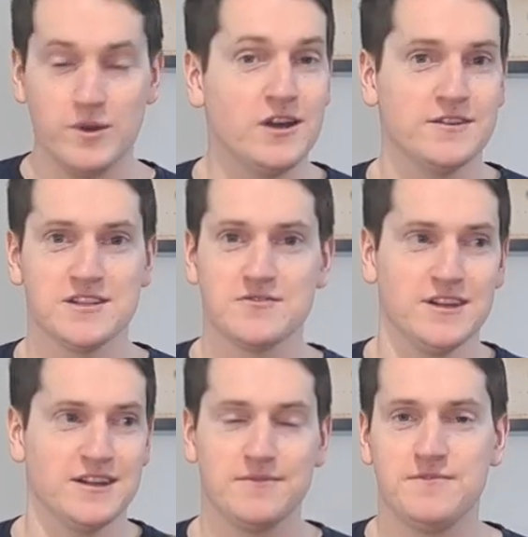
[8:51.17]
We got this
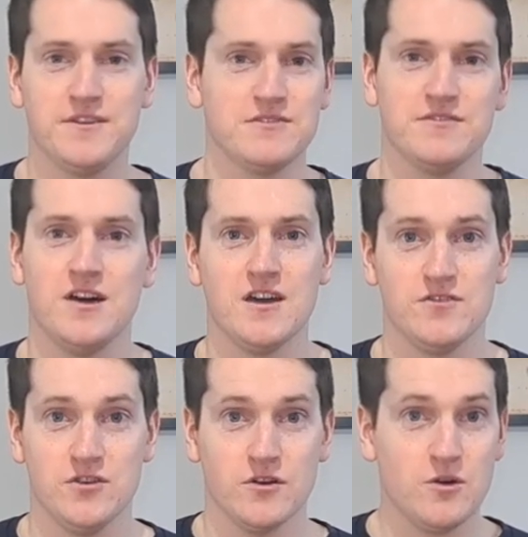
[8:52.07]
for like
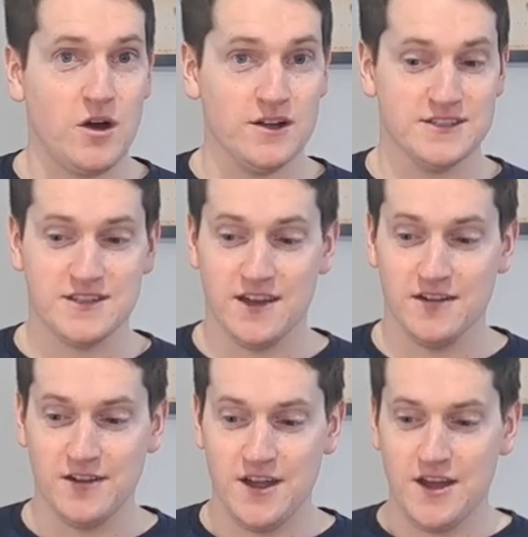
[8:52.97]
€55 on
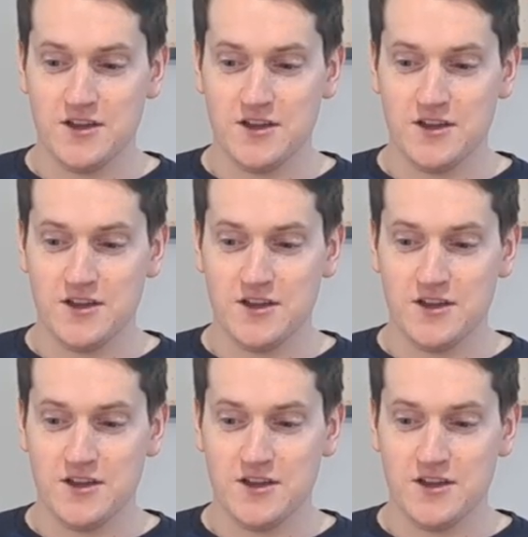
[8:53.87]
sale,